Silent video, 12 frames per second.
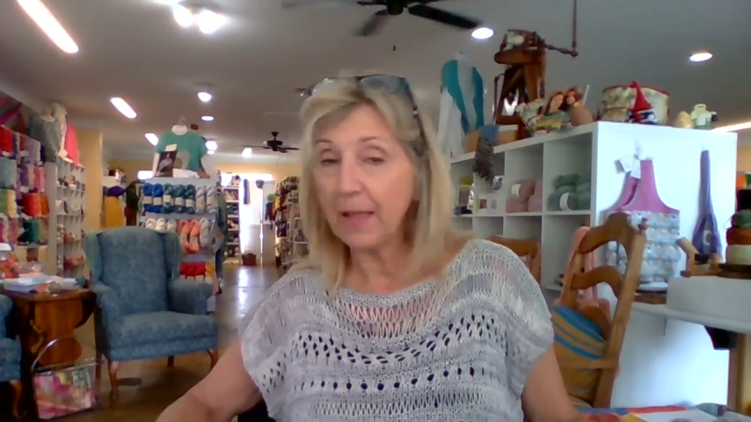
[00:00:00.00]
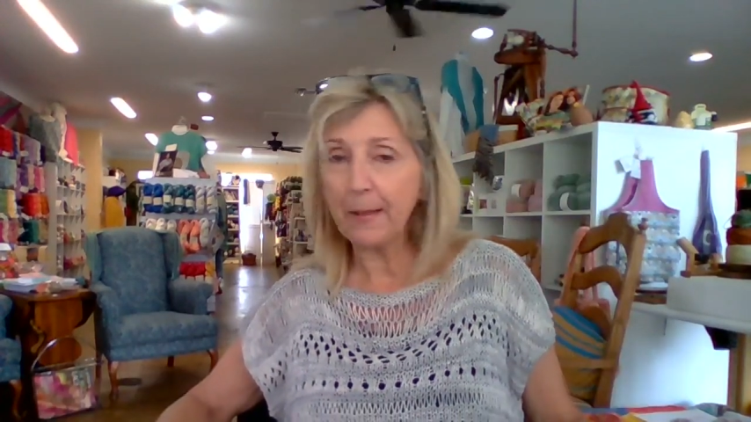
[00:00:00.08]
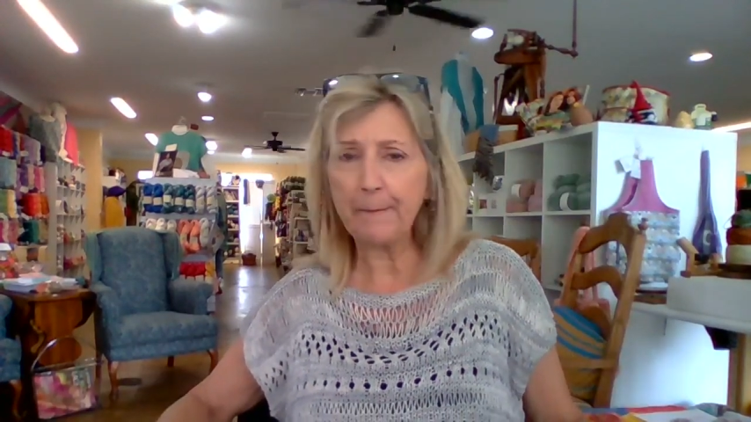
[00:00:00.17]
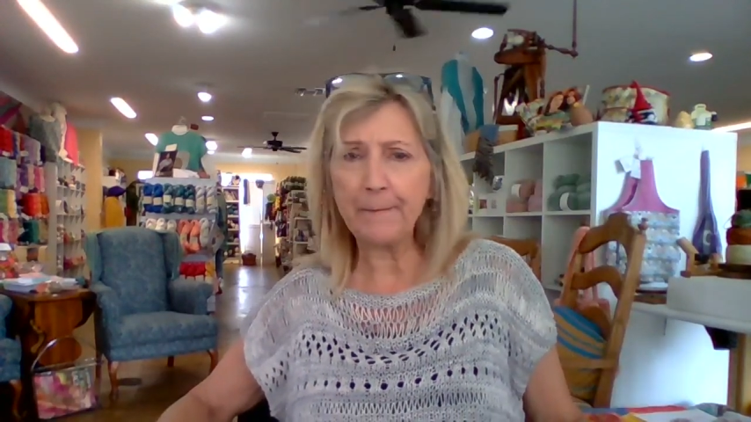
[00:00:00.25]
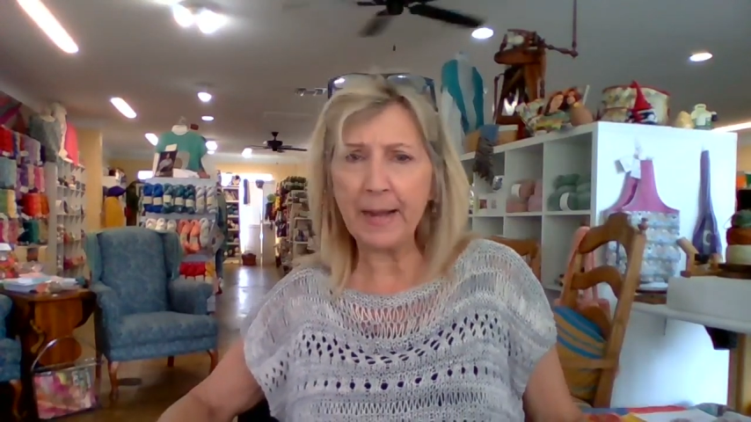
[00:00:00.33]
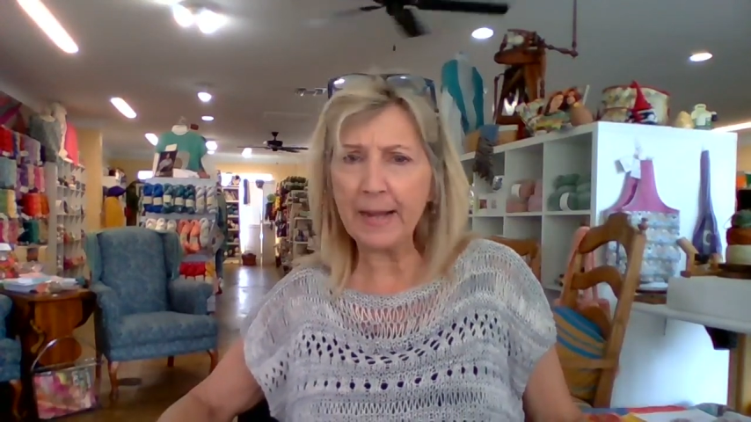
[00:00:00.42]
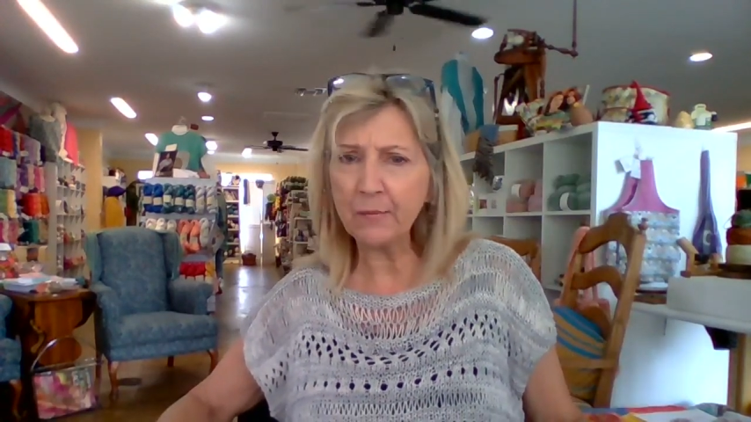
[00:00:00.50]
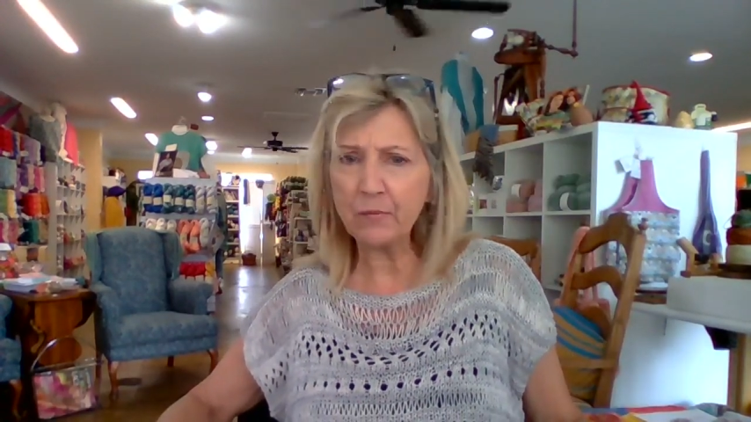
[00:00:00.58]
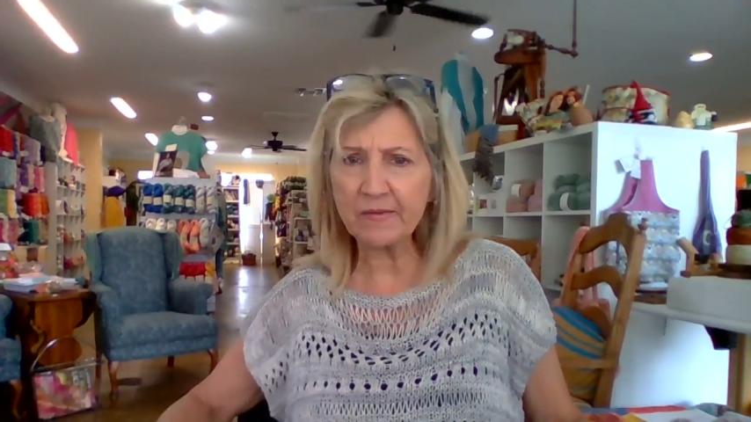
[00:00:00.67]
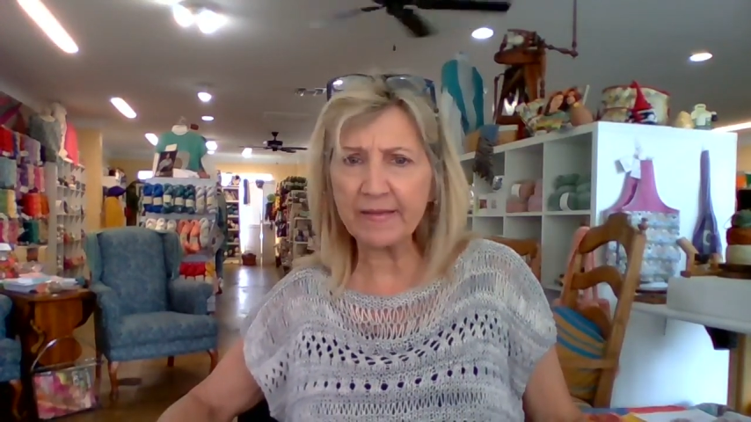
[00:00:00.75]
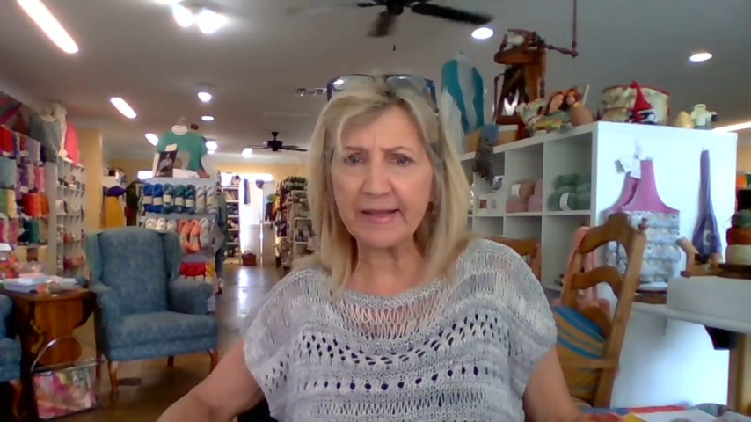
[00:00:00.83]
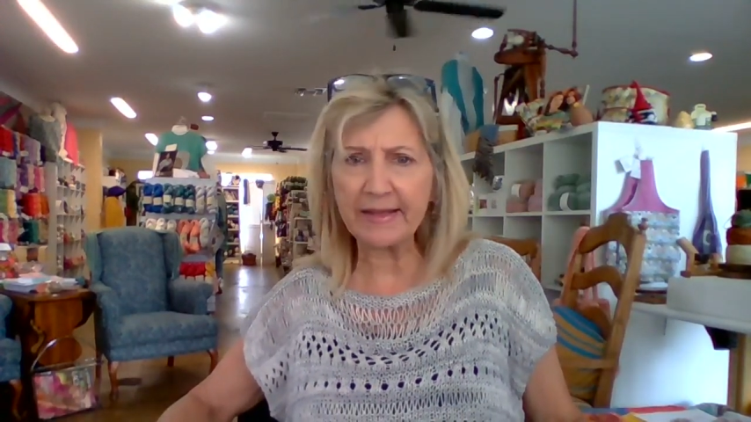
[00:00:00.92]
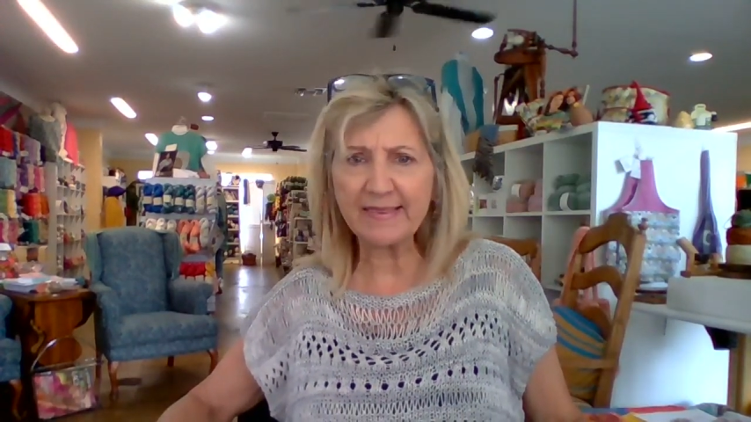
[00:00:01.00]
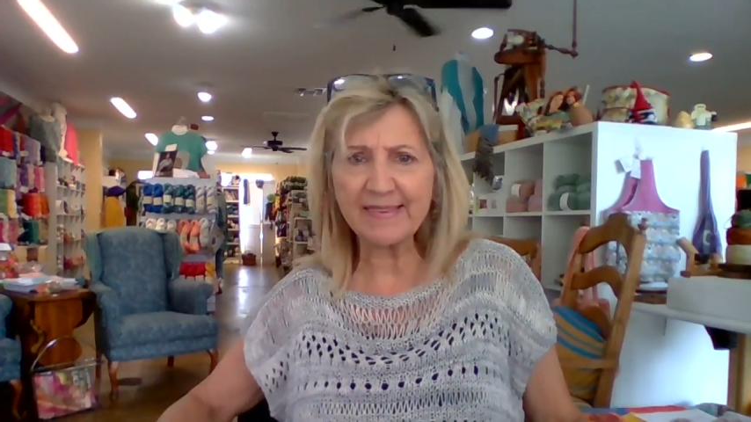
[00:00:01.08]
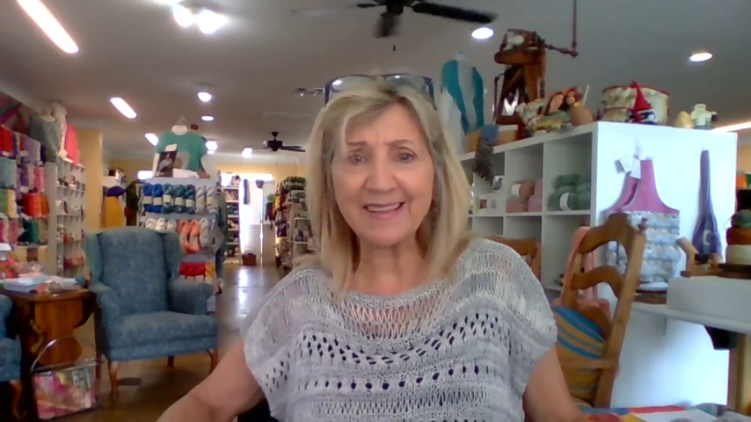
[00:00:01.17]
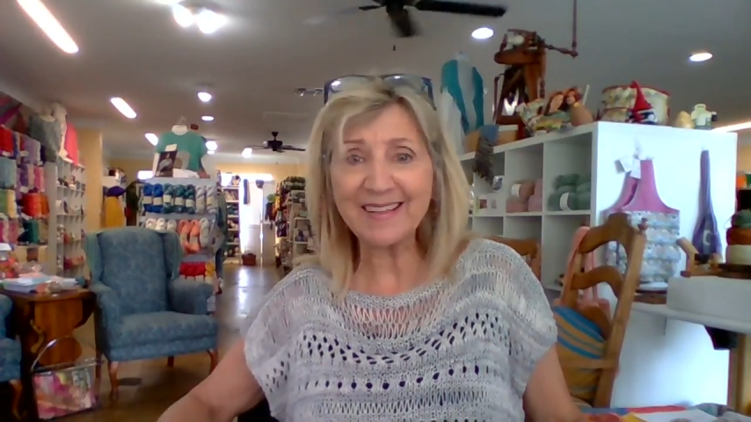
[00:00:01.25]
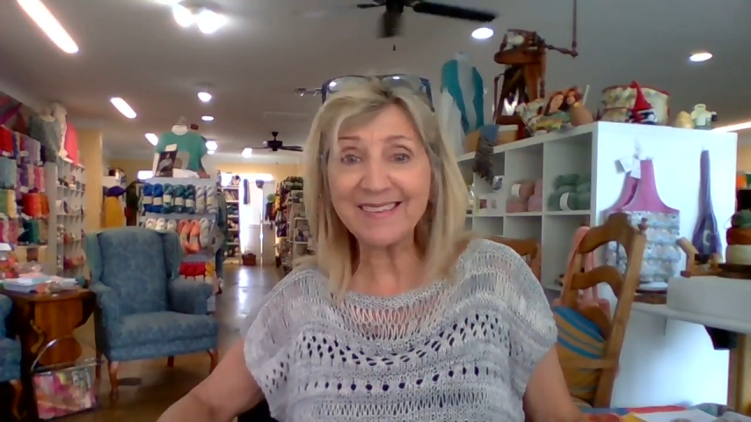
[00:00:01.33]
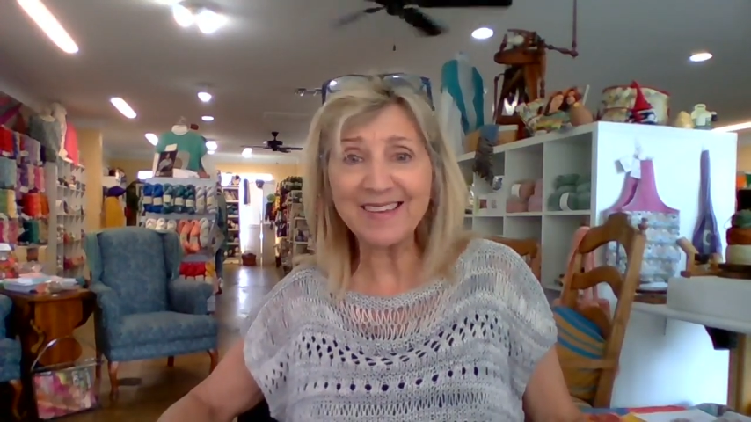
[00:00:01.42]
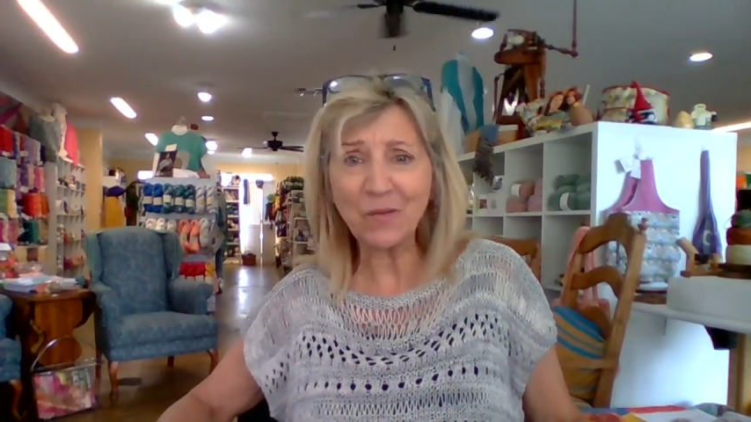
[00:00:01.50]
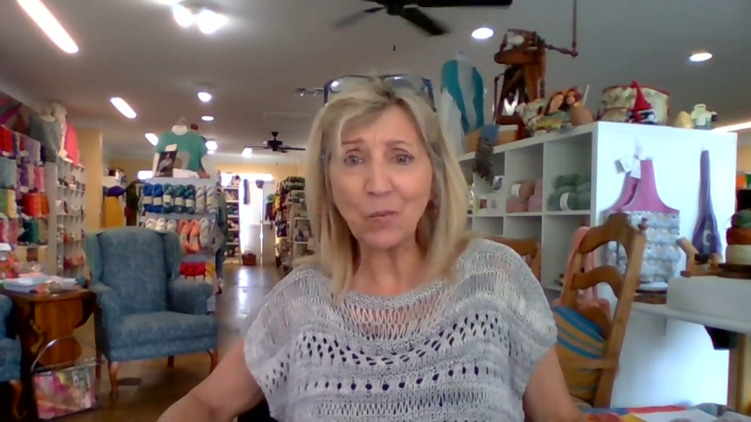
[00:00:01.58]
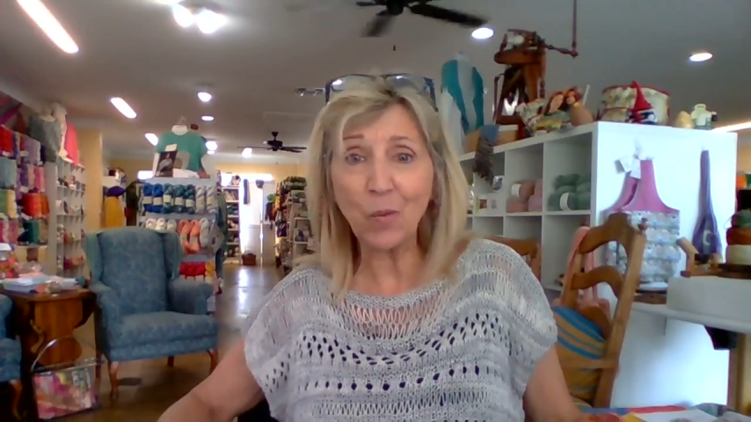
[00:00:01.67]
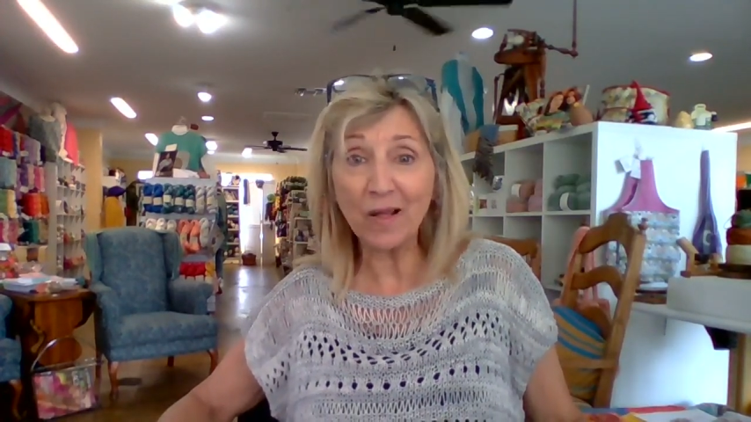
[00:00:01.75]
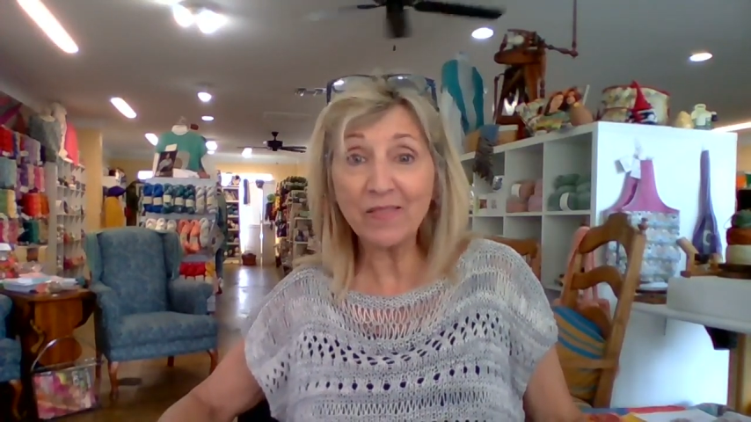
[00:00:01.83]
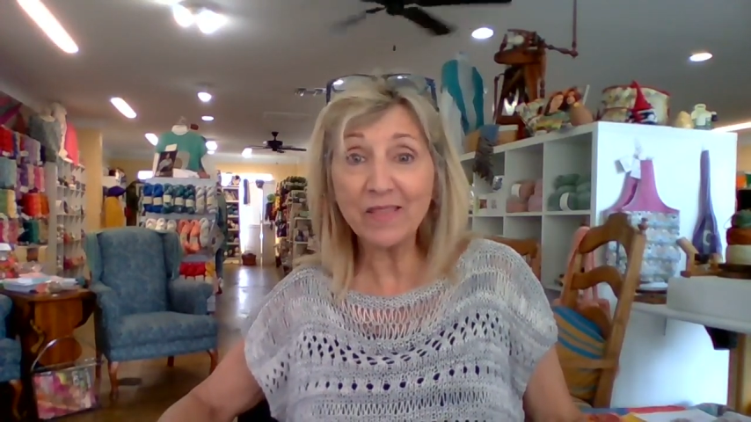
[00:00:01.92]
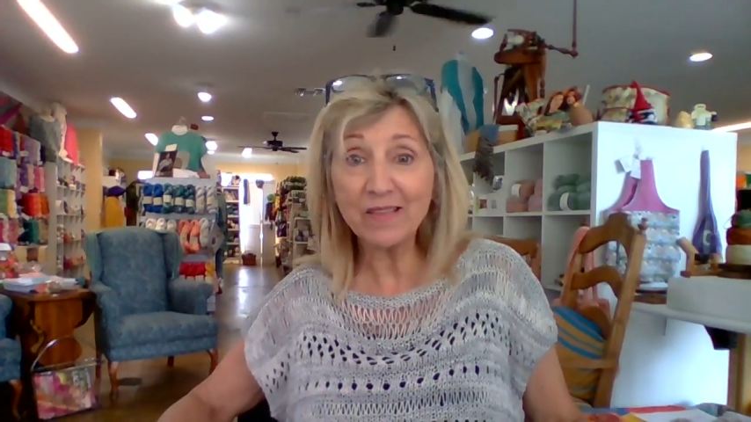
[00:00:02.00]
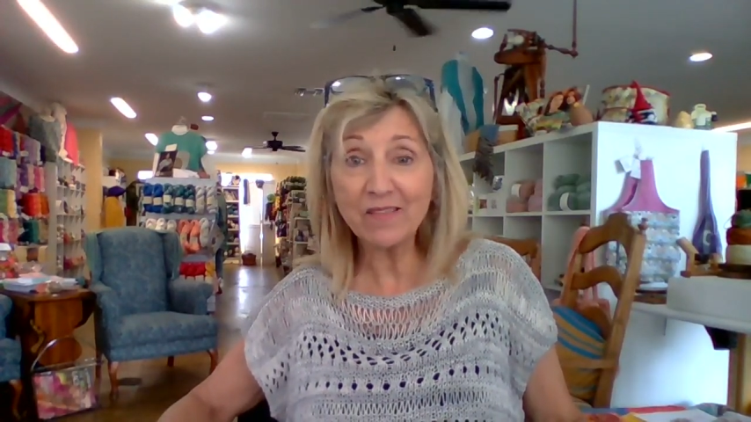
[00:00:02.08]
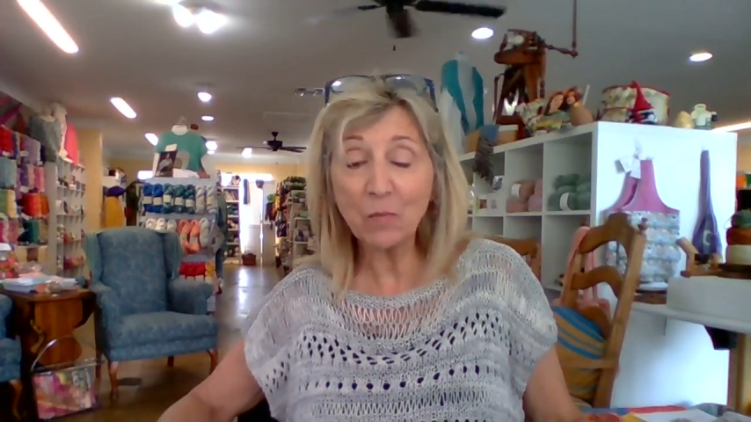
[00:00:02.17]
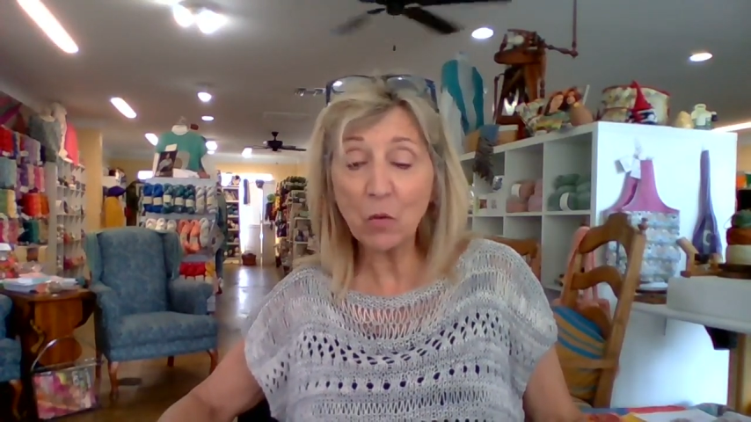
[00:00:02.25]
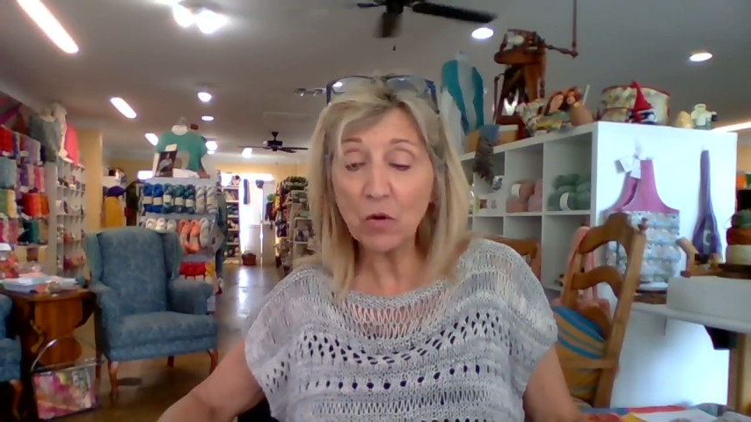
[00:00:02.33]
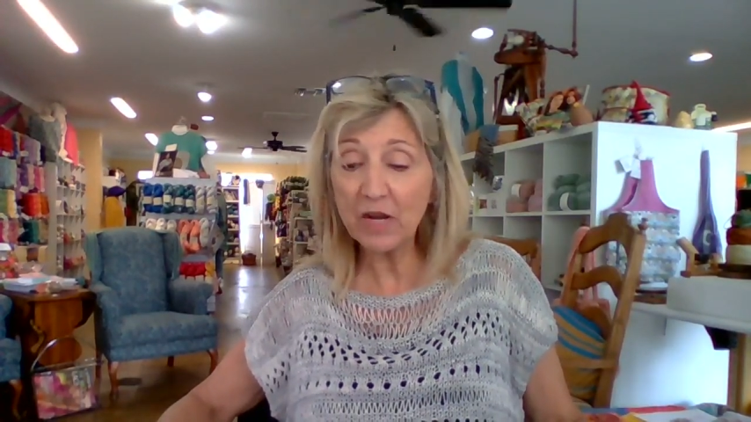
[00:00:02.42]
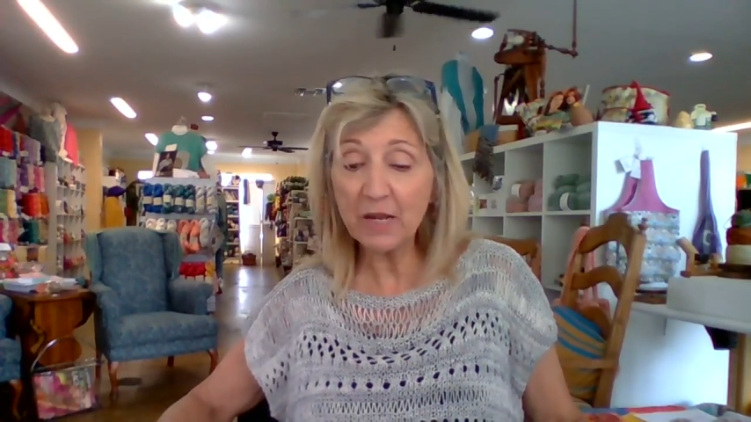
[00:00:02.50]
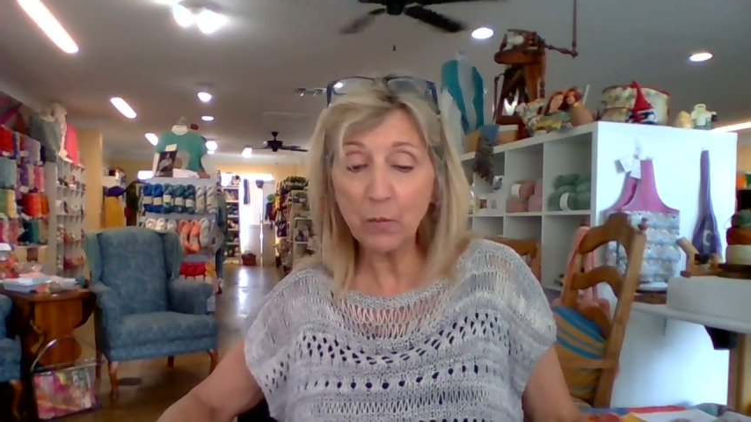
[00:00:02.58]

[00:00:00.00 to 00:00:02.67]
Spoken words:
Mom was like 61 this morning.